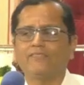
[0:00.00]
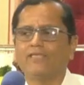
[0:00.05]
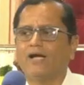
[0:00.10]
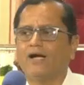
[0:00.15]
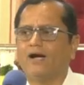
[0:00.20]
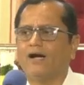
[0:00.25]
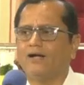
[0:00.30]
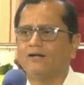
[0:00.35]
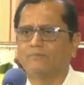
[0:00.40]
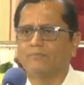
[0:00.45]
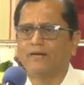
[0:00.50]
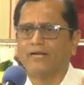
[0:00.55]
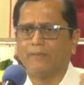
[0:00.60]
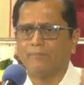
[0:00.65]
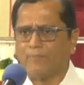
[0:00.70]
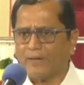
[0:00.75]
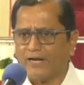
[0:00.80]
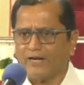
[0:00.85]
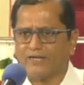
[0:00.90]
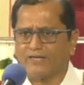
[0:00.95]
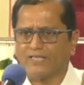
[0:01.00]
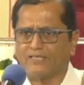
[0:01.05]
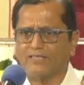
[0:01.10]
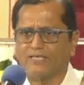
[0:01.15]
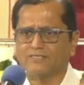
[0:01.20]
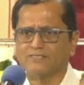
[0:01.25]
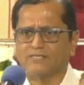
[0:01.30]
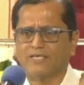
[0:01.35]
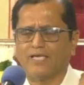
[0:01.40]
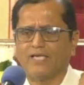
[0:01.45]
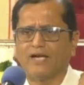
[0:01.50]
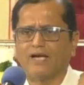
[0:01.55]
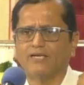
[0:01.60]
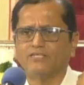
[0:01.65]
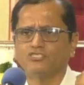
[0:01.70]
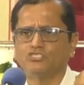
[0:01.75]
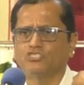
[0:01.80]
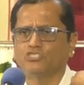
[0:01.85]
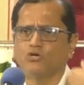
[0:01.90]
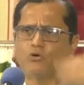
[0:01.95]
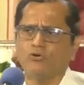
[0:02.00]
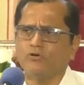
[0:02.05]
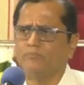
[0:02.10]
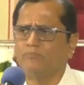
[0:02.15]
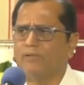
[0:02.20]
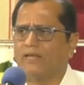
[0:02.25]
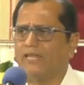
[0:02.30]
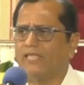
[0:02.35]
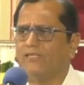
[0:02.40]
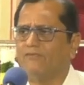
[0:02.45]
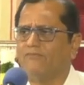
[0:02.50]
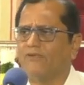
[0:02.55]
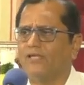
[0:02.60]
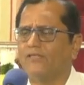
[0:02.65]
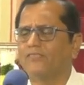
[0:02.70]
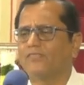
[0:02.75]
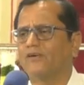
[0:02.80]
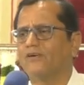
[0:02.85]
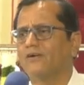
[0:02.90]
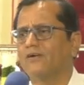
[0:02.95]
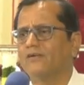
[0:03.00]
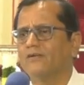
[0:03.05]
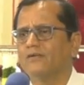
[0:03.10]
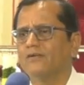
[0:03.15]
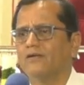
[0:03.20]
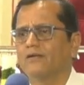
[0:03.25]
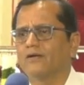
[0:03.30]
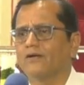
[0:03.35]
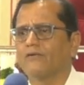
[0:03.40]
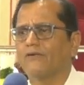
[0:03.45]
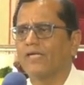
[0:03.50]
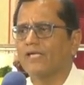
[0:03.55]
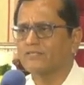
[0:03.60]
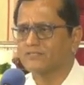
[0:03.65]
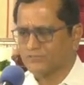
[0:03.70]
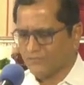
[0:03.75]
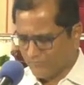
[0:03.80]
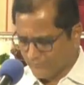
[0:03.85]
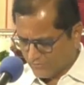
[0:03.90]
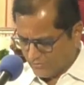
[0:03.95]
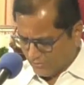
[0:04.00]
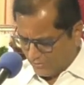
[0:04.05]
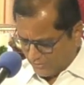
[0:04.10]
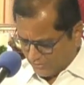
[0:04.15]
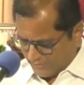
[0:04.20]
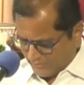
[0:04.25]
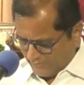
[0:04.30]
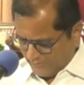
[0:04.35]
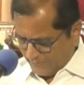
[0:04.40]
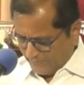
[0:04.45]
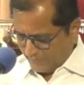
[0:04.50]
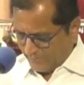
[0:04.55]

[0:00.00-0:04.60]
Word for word: in their heart, but apparently they say, I don't believe in the grace of God.